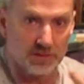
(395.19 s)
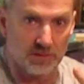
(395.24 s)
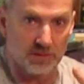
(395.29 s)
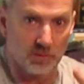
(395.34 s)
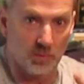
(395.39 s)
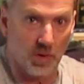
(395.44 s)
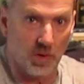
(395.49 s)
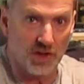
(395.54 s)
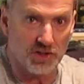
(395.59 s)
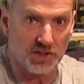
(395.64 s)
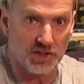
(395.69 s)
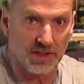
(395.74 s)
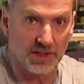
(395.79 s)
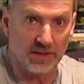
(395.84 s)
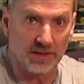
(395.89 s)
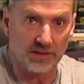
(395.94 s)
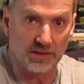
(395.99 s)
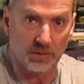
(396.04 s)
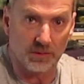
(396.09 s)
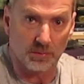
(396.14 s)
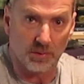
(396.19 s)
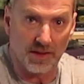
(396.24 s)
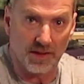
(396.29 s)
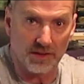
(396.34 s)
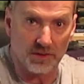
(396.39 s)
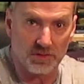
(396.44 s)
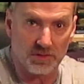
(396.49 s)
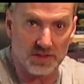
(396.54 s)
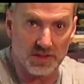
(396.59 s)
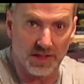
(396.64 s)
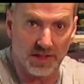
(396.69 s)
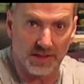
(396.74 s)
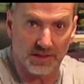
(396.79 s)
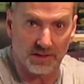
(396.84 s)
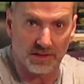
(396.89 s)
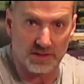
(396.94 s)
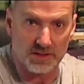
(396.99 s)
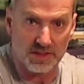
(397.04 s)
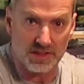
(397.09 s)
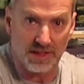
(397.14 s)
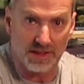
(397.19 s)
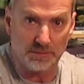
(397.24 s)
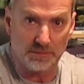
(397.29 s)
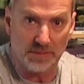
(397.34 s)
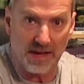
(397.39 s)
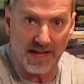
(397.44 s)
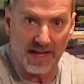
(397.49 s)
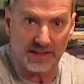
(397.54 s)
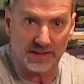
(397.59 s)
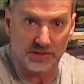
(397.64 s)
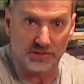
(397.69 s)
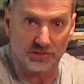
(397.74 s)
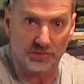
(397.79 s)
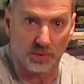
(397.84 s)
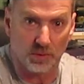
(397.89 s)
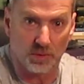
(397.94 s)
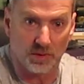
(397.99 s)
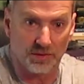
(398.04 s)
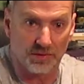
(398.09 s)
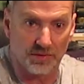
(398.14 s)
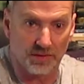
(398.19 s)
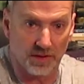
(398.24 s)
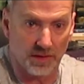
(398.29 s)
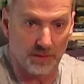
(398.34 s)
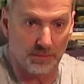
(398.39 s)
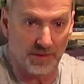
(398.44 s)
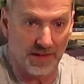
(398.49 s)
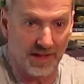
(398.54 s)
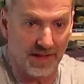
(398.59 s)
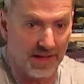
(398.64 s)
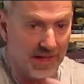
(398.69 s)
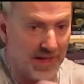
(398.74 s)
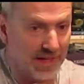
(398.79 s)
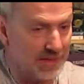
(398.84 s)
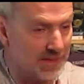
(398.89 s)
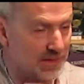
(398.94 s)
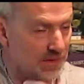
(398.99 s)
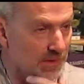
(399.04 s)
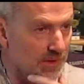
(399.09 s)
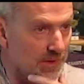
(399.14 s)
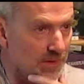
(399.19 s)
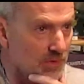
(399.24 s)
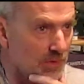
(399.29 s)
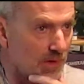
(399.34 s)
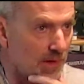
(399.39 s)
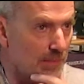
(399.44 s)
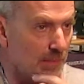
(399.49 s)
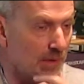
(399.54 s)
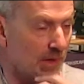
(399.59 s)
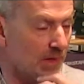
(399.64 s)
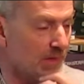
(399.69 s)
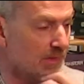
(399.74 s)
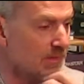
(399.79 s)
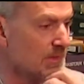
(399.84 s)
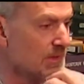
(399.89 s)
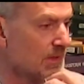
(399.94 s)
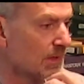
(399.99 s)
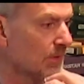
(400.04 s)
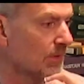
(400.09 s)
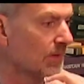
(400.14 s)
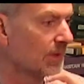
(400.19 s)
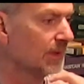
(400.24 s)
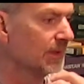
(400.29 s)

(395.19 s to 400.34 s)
watching the Rhino slider slide back and forth on that high duty tripod. So